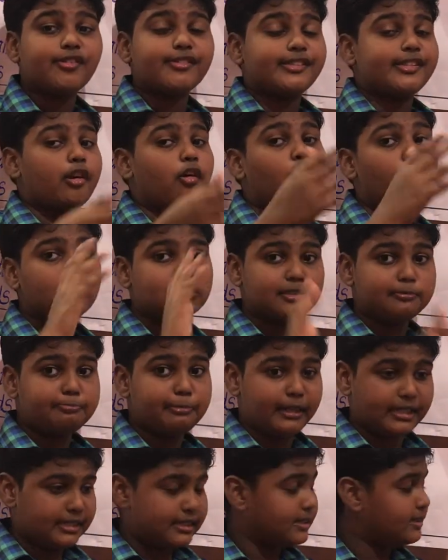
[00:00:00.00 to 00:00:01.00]
and hot
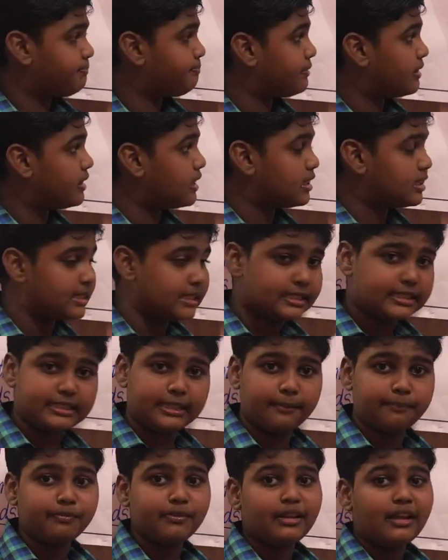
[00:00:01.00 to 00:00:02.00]
springs in the
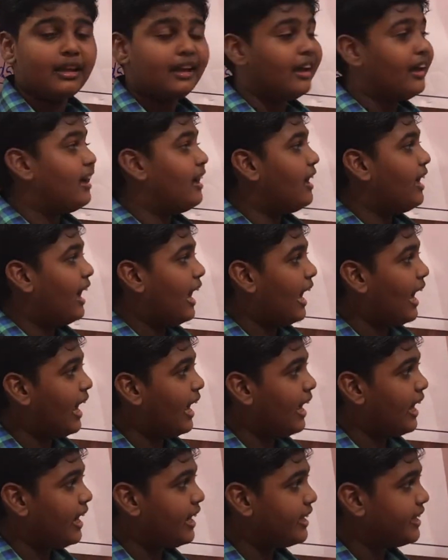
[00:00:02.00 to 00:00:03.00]
system.
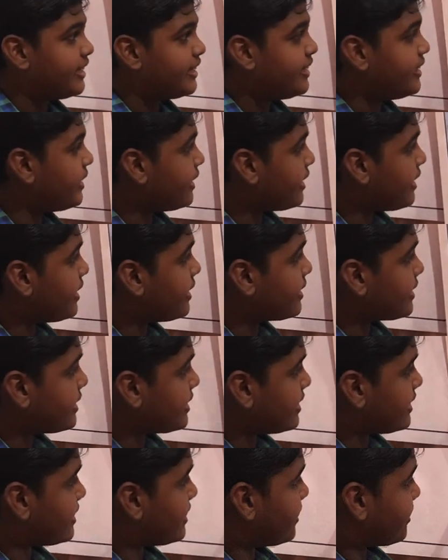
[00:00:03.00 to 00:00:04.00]
And here
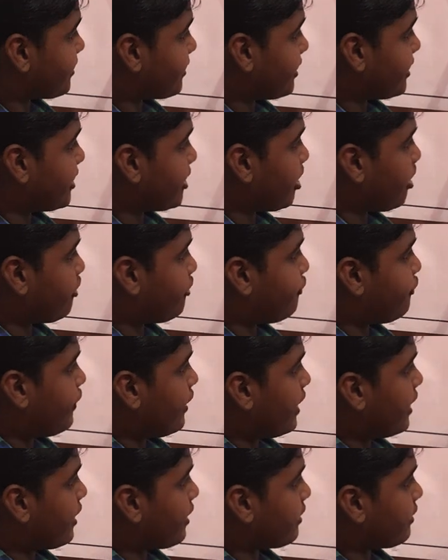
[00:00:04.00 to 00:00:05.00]
is the ring of
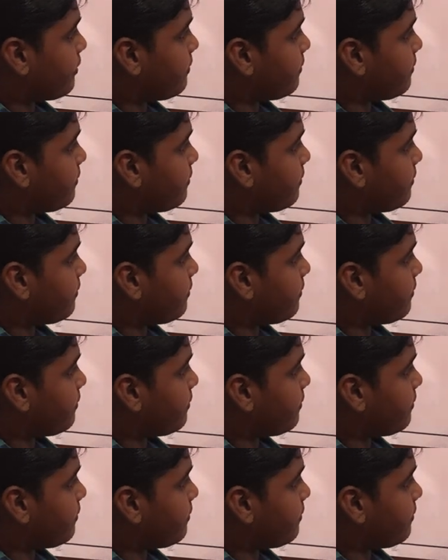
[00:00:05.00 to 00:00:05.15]
fire,